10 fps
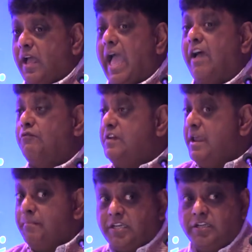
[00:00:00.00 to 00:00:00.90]
have
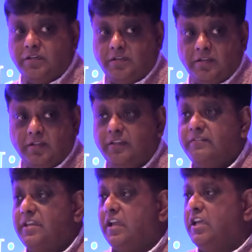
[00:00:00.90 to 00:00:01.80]
limited the
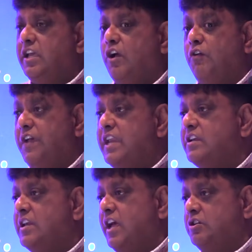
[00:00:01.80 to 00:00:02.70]
study of
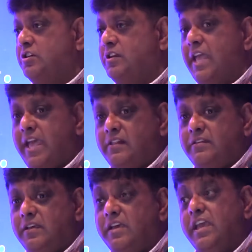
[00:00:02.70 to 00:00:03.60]
international
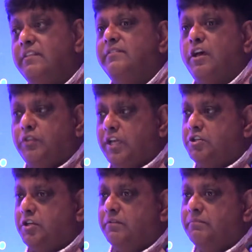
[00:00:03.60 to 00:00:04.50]
health in South
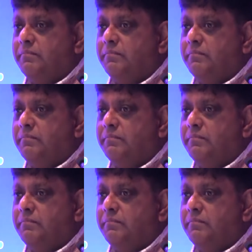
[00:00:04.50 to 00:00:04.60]
Asia.